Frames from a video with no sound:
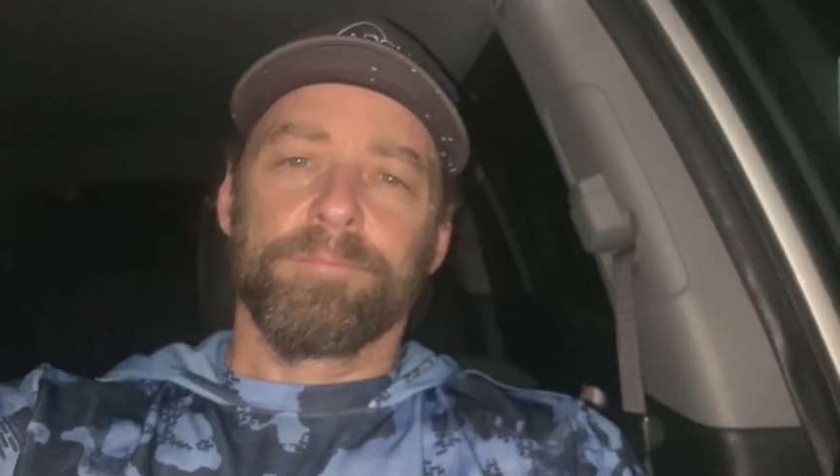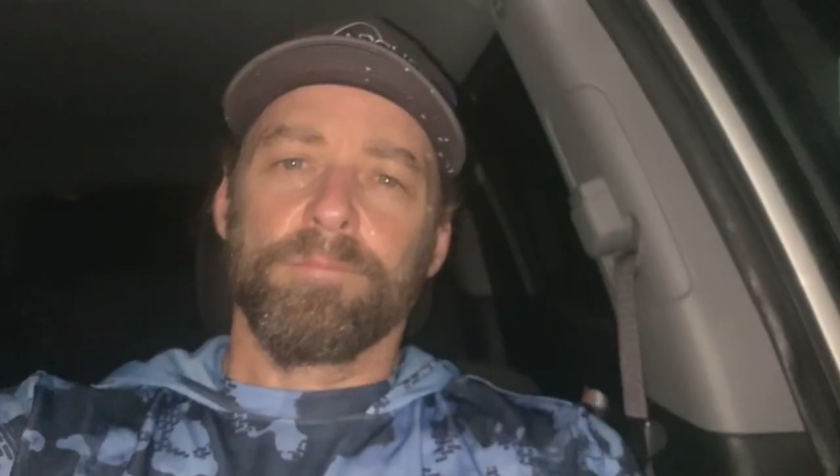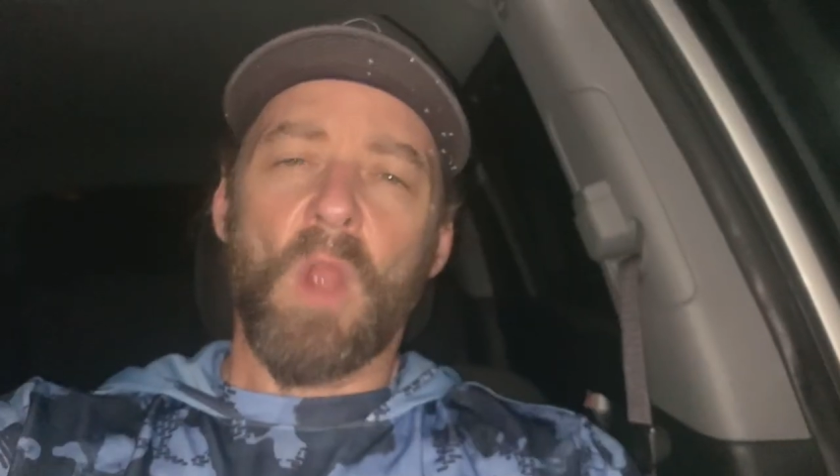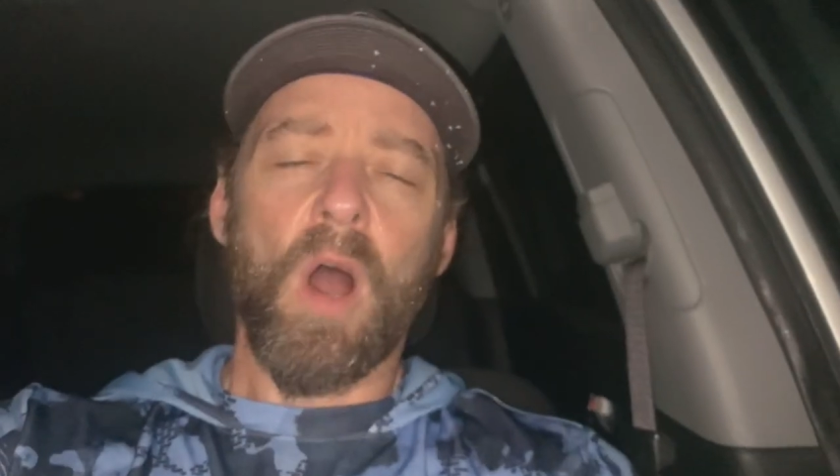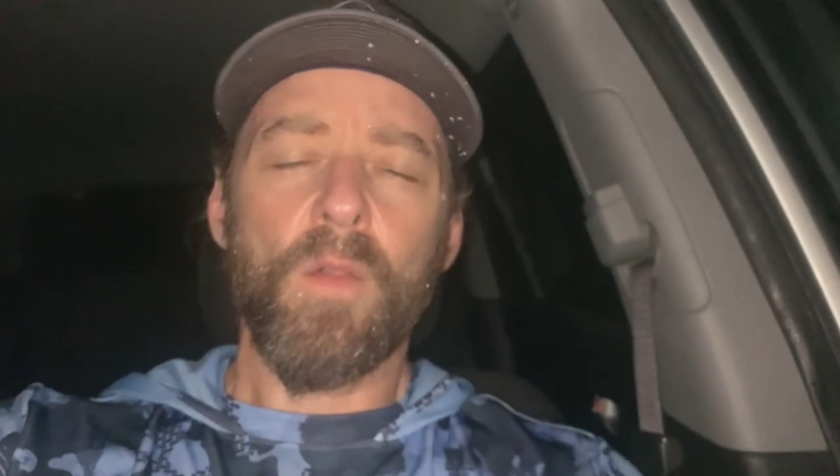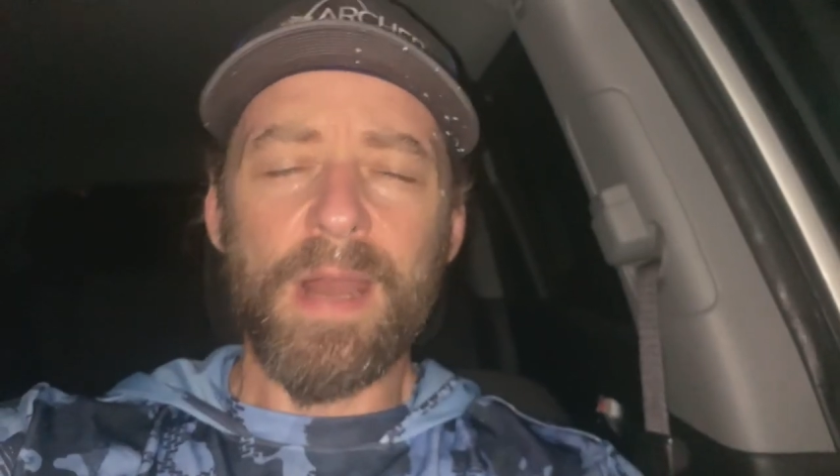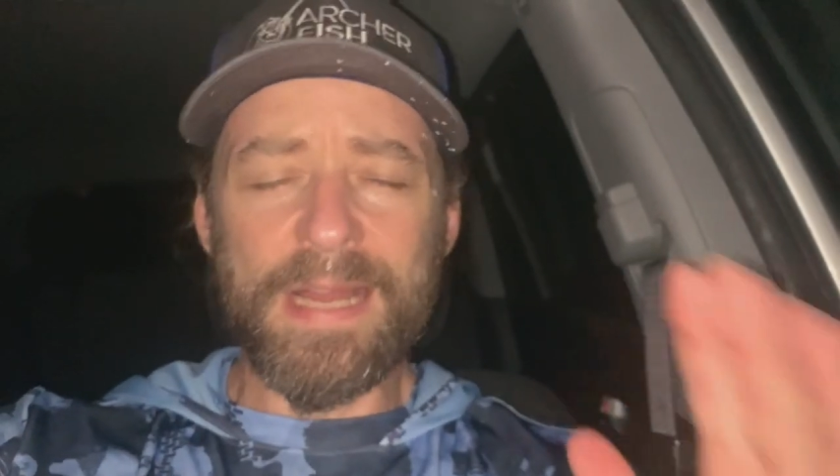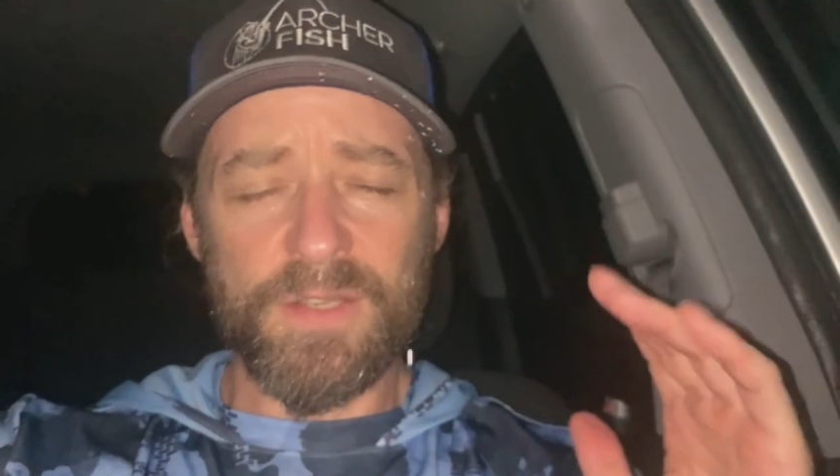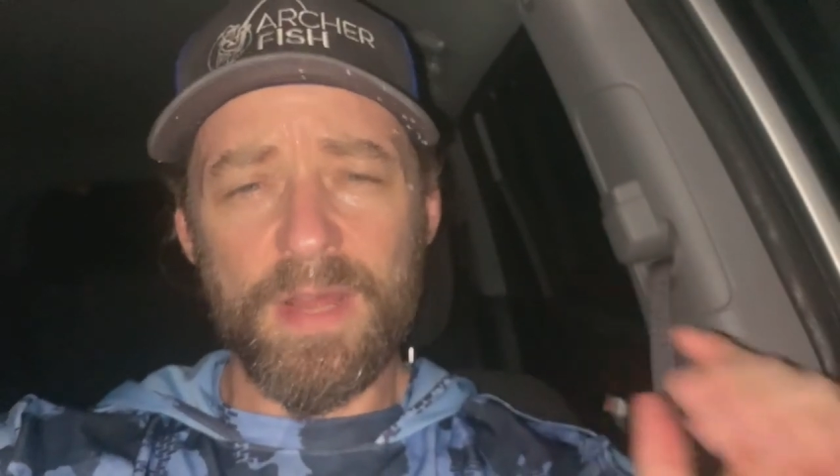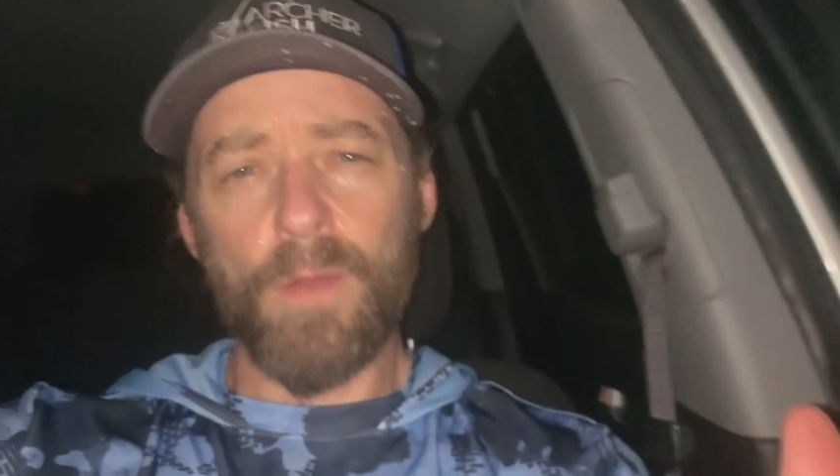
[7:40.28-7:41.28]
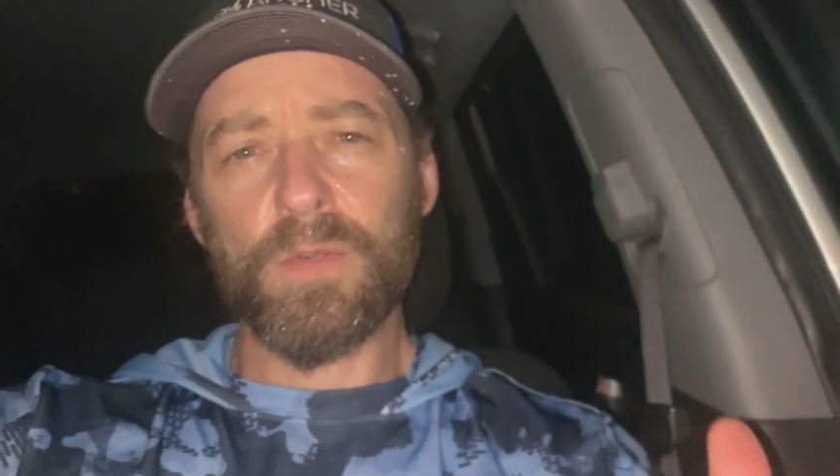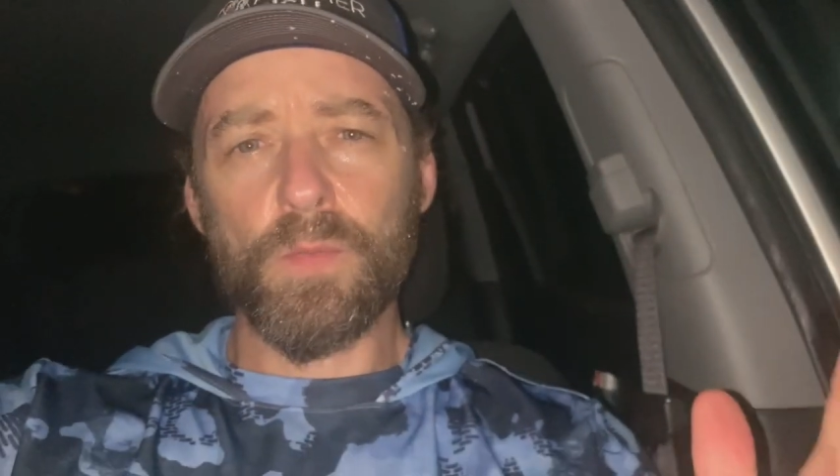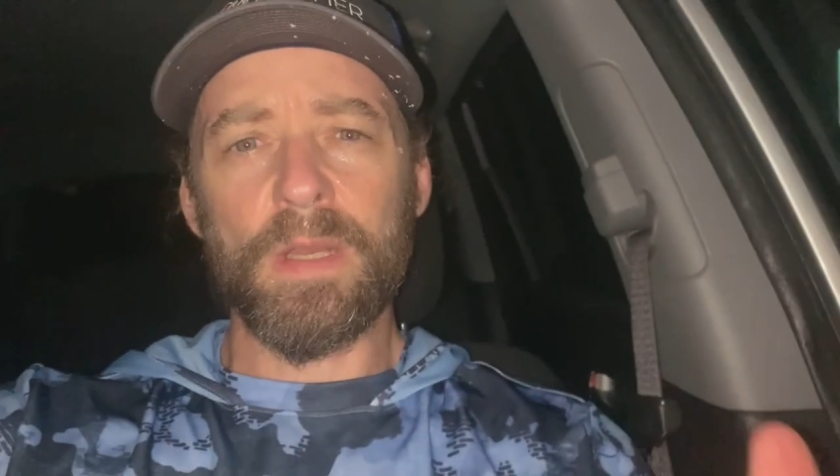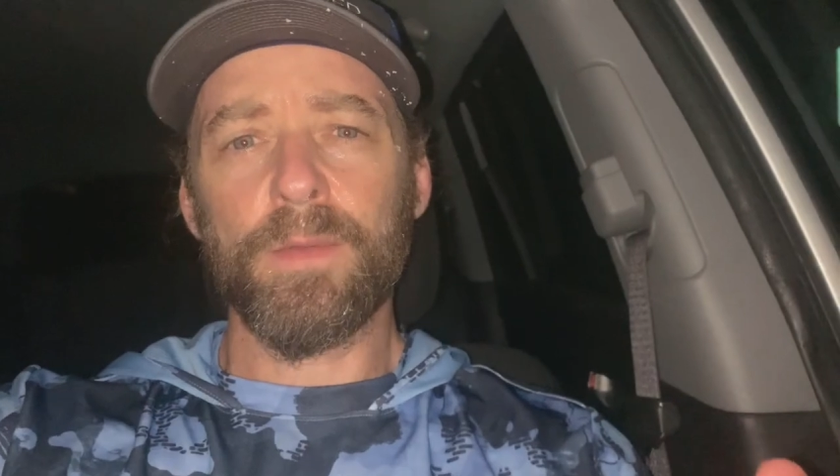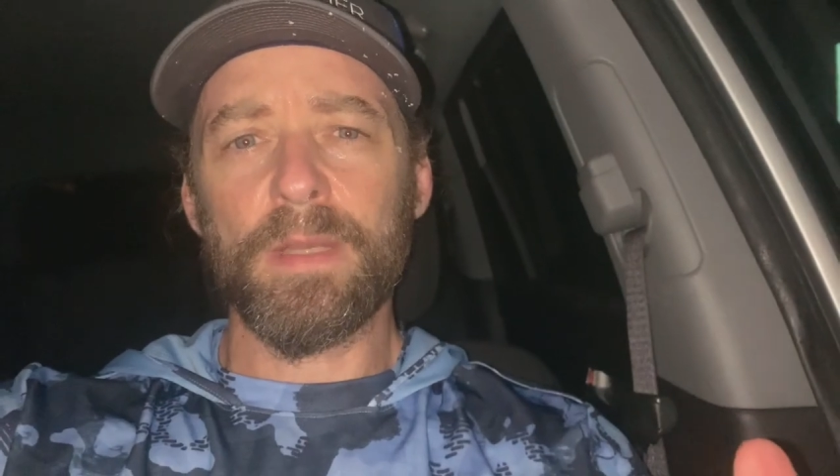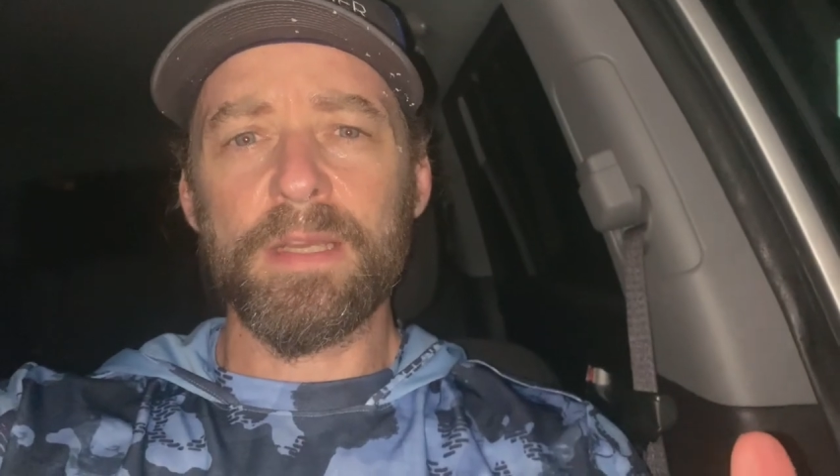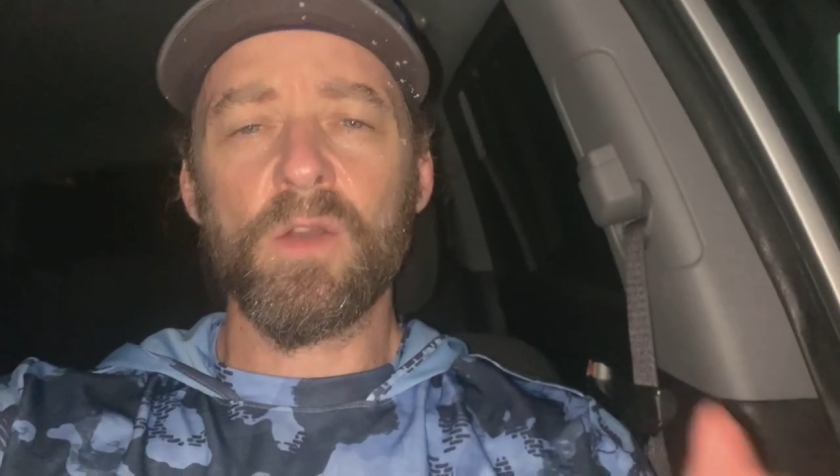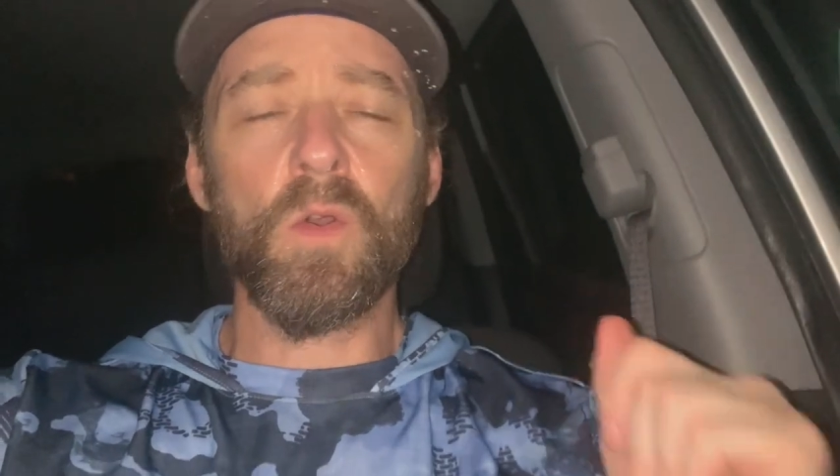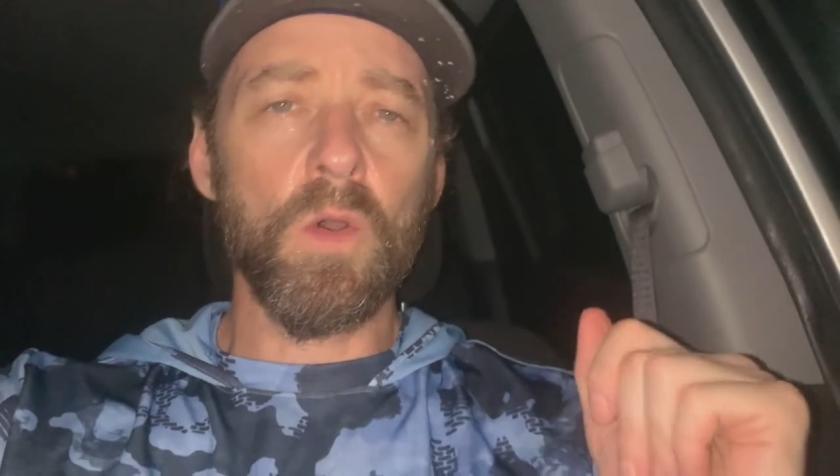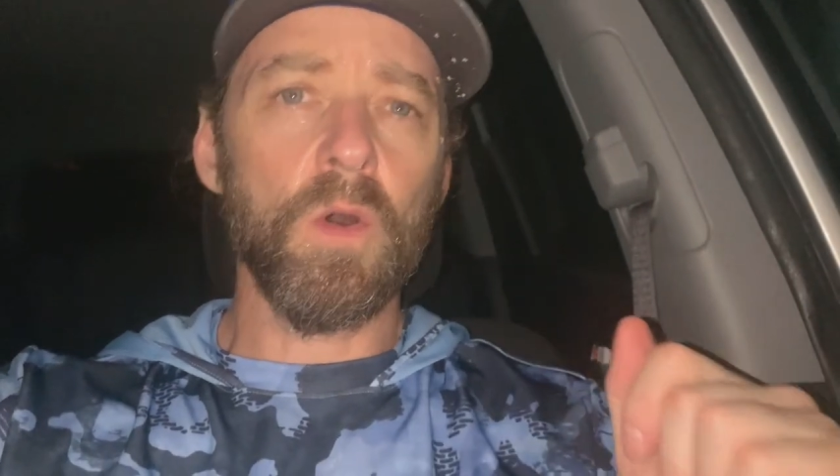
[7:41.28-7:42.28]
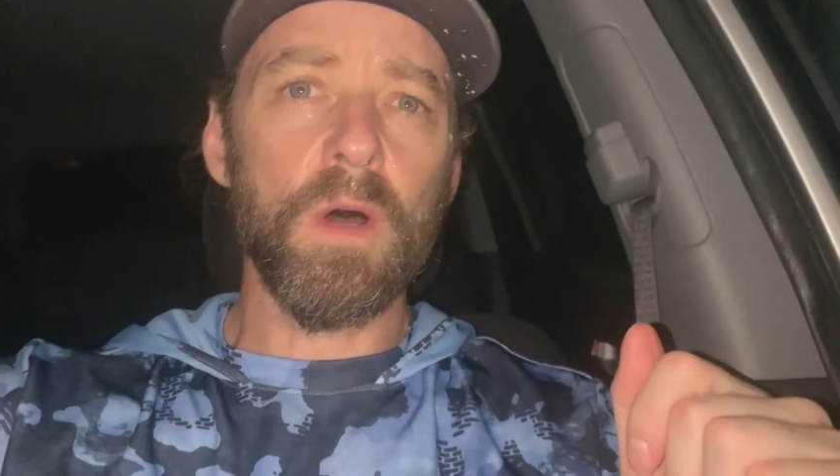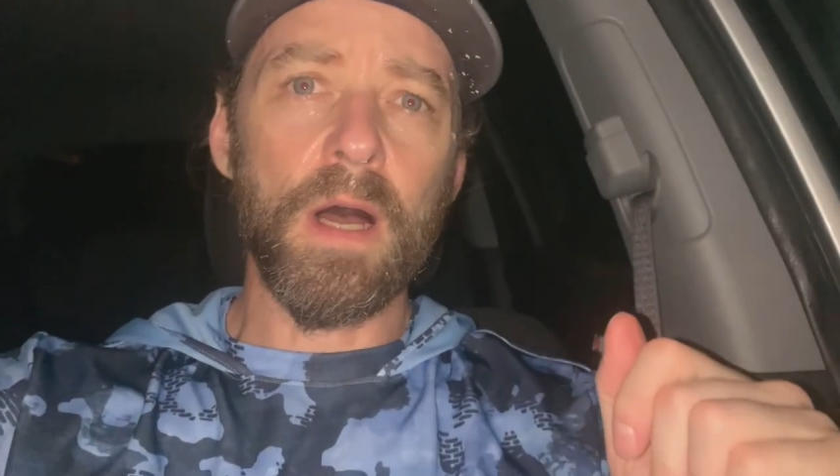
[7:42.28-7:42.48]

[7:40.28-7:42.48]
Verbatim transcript: All right, so that was really, really cool.